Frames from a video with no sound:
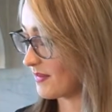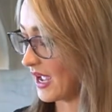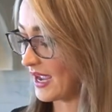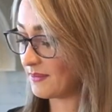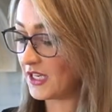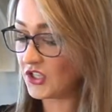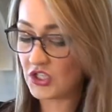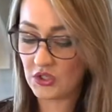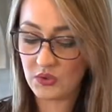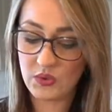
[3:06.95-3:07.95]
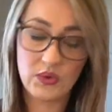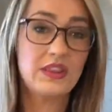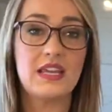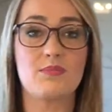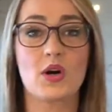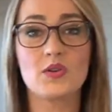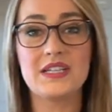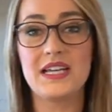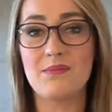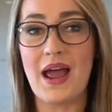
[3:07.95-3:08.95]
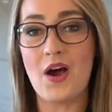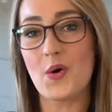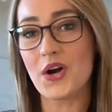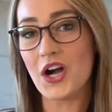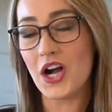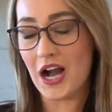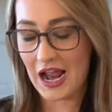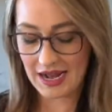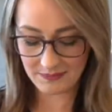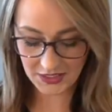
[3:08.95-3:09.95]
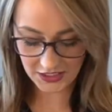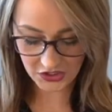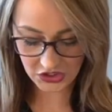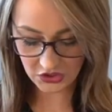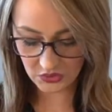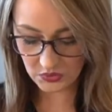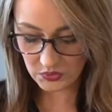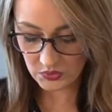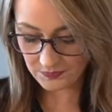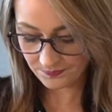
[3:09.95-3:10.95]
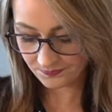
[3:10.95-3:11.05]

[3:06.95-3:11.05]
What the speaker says: gonna do the protein powder. I'm gonna do